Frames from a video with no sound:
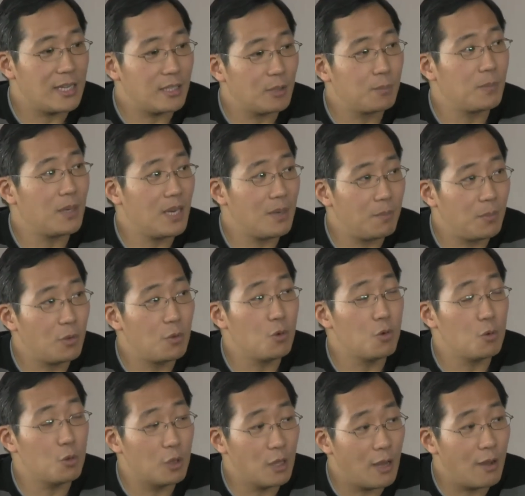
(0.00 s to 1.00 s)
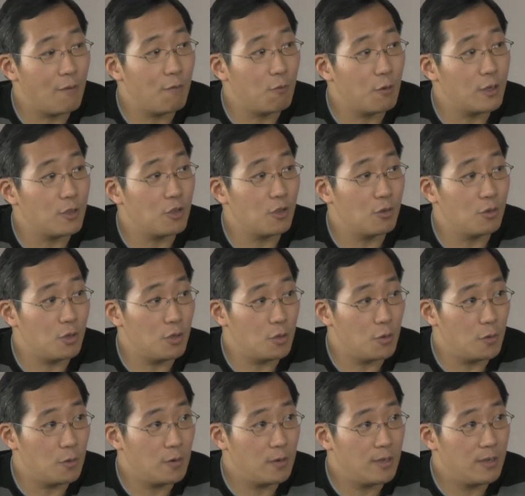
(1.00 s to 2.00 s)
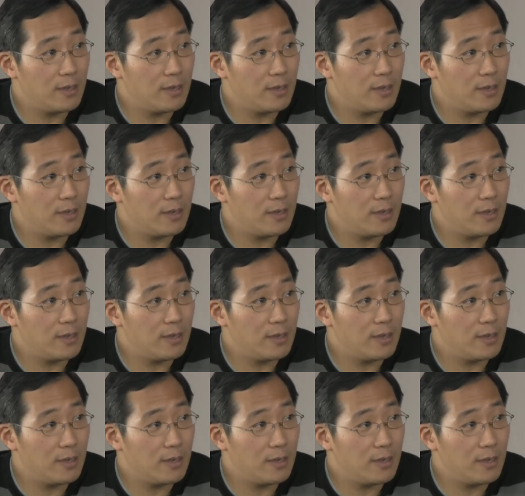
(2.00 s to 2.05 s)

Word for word: it's people who love what you do